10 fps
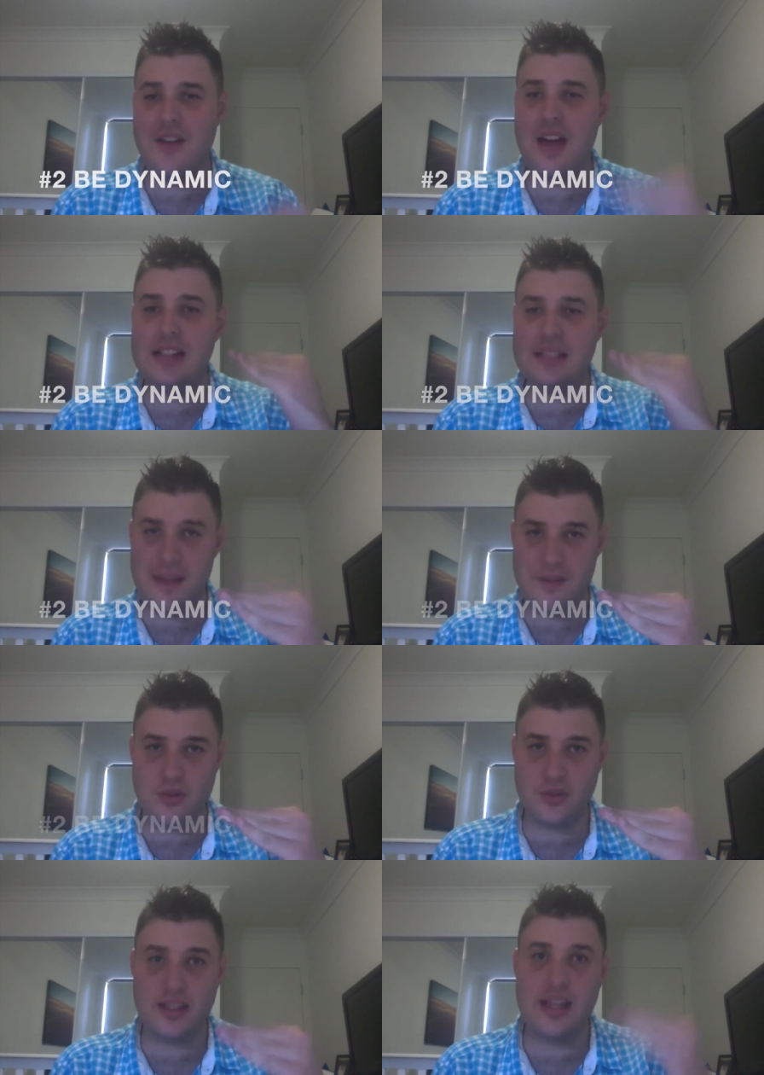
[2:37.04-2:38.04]

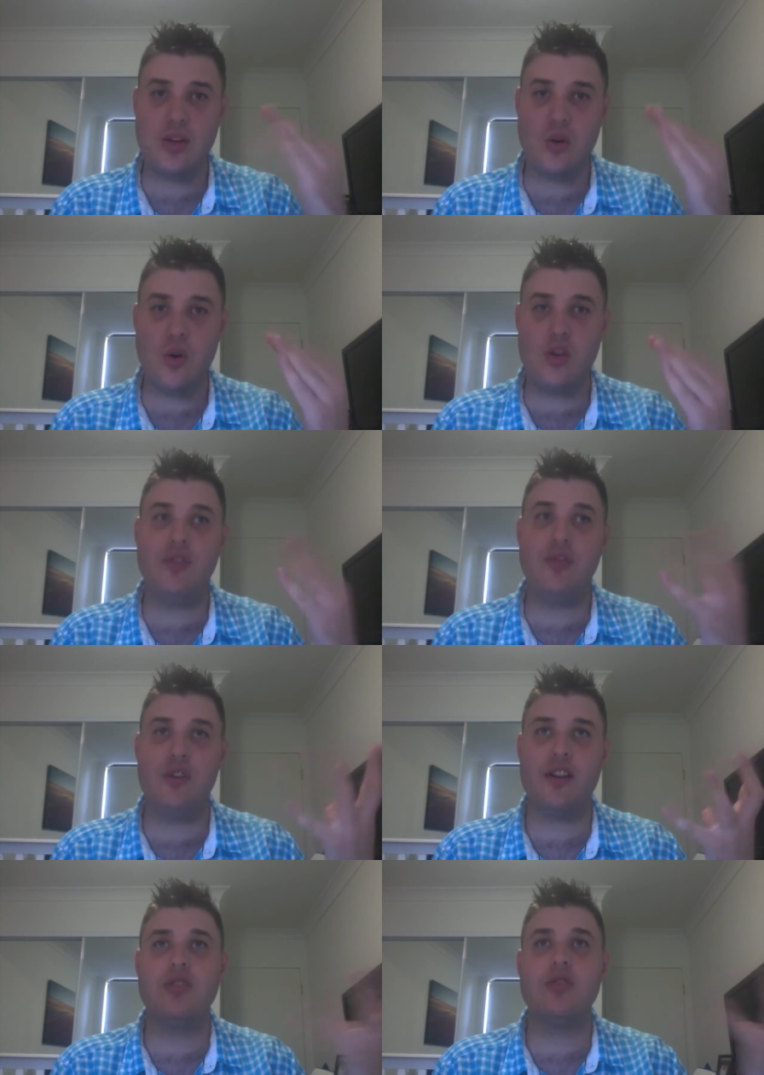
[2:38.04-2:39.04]
levels in order
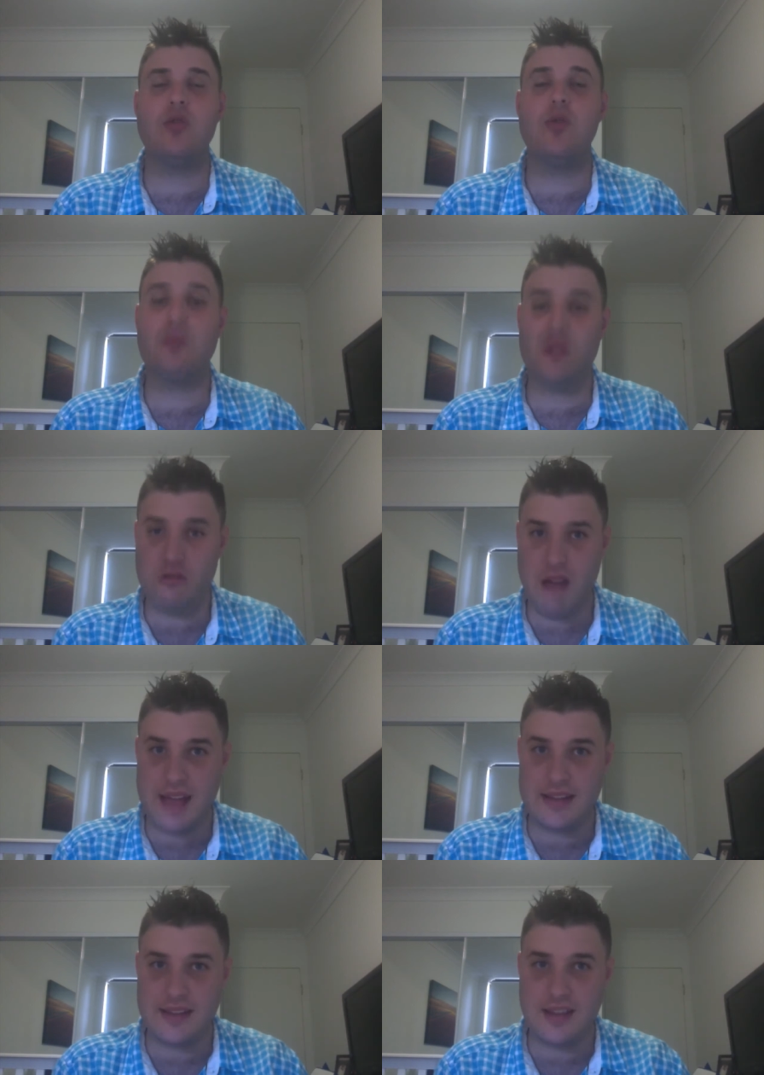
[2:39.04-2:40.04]
for it to
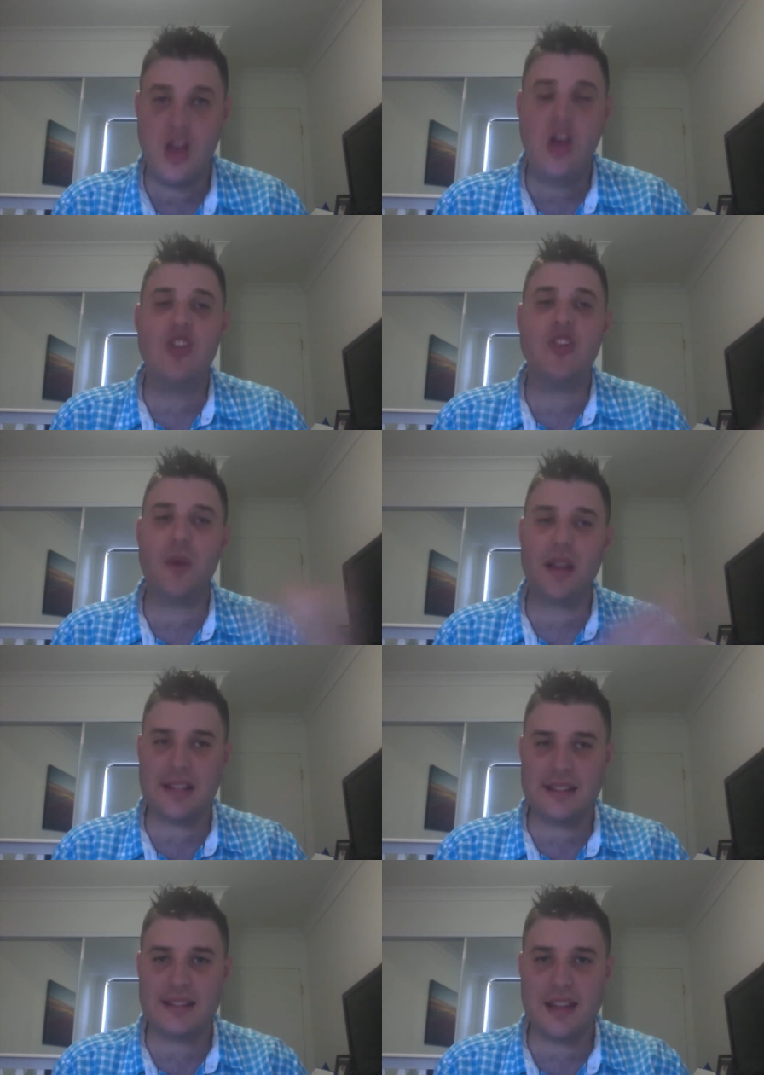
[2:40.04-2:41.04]
progress. So it
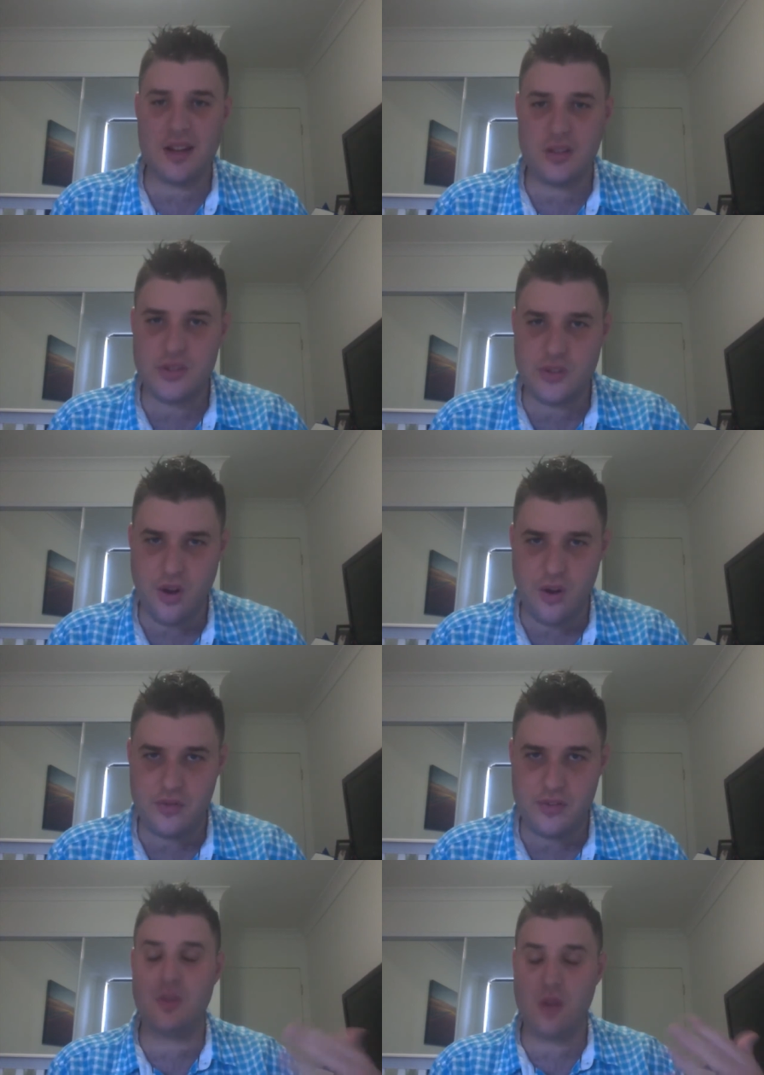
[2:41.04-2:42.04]
can start off
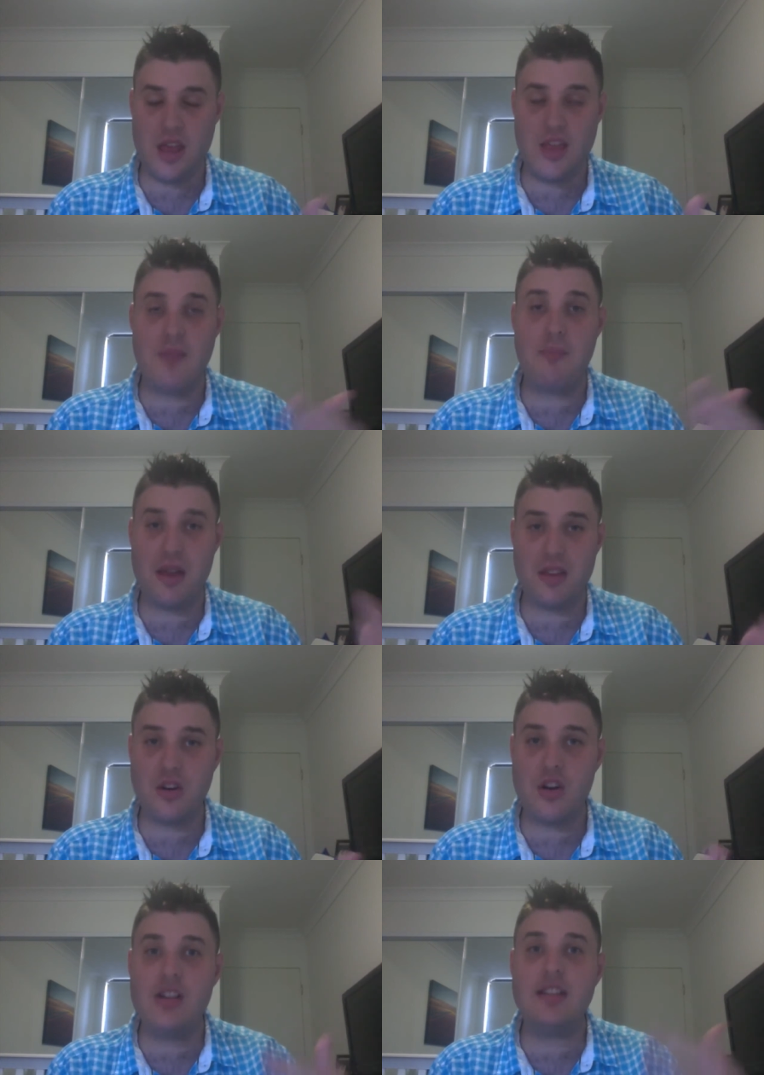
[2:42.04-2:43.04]
soft. And then by the
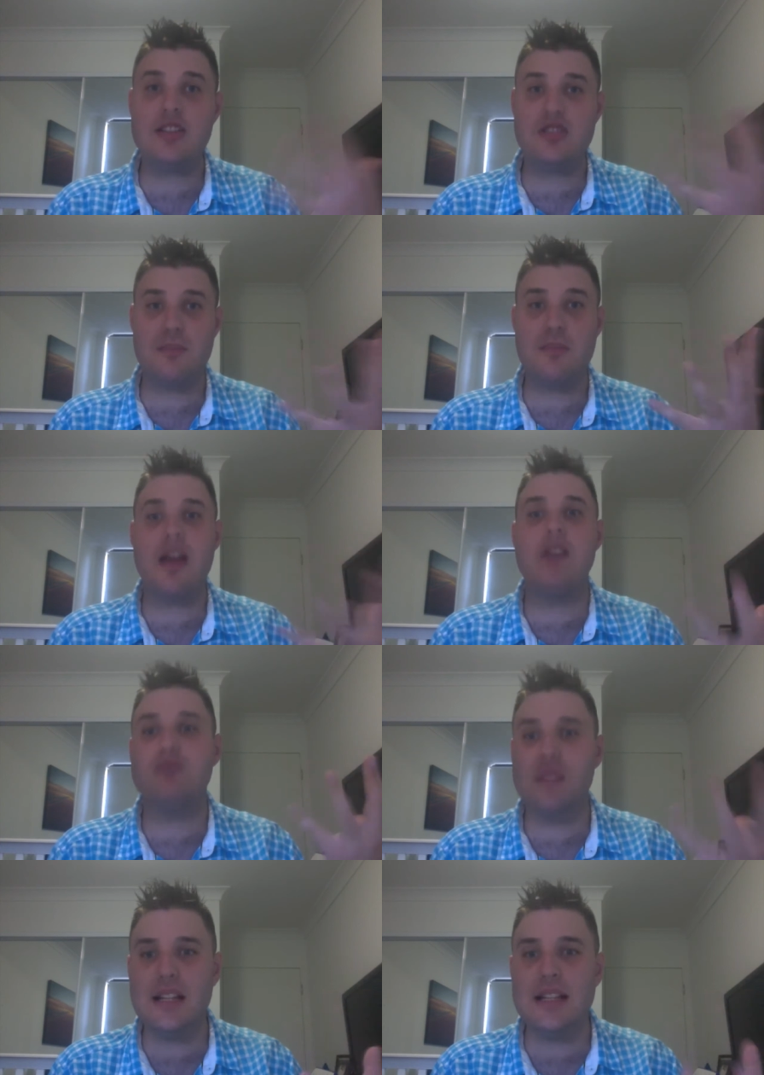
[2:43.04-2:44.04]
chorus, it should be a
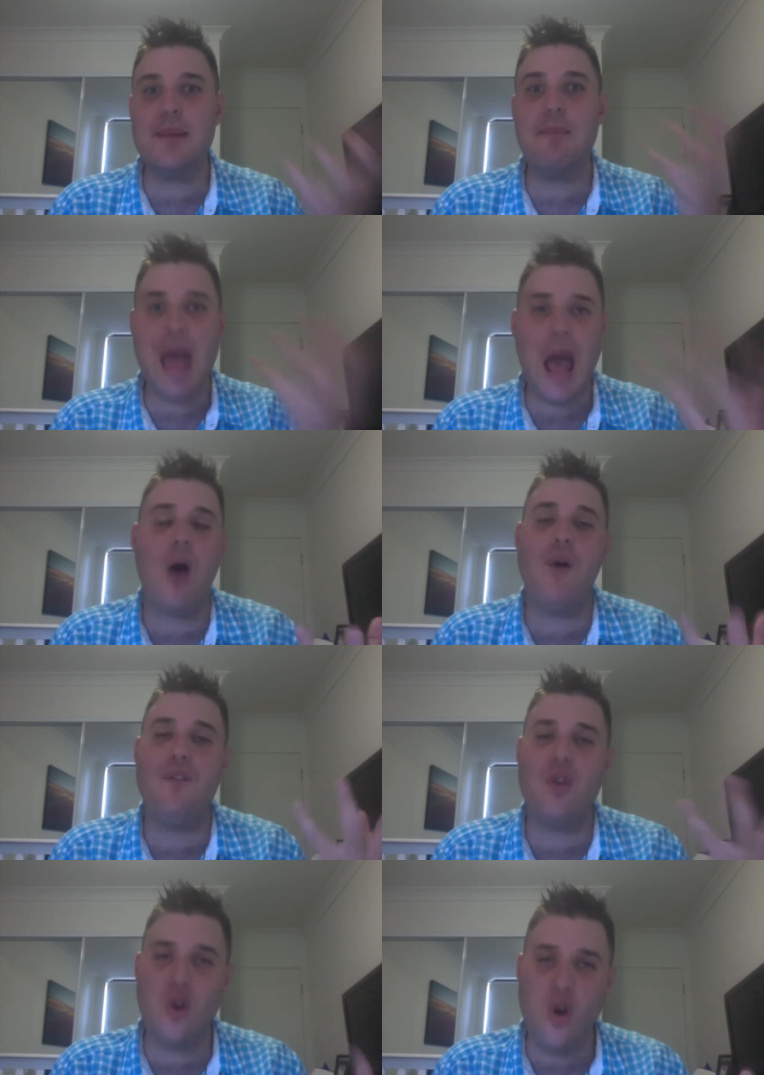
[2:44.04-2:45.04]
really
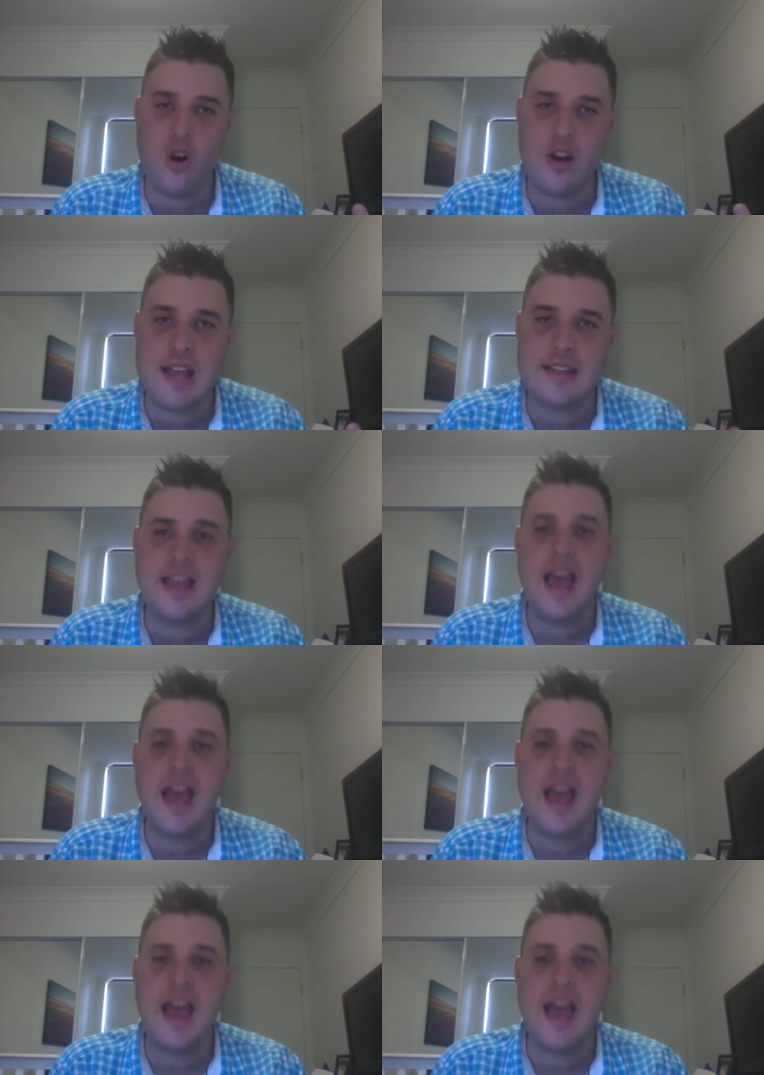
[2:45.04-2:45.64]
powerful chorus.